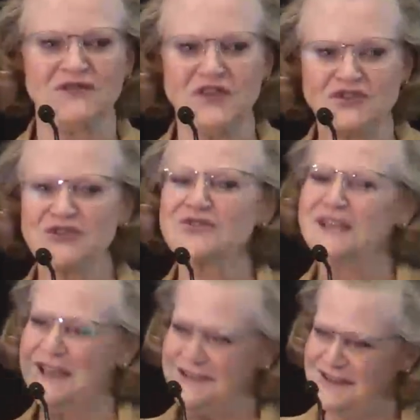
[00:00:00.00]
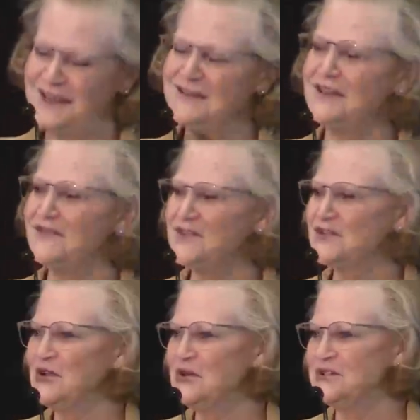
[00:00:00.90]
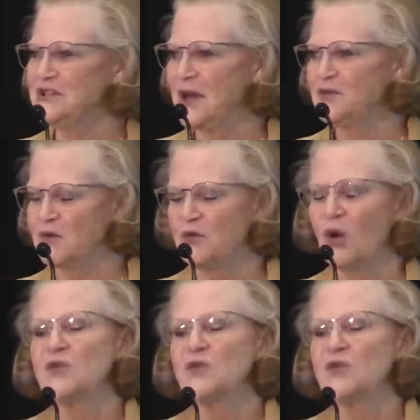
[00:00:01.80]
features and give us a good synoptic report,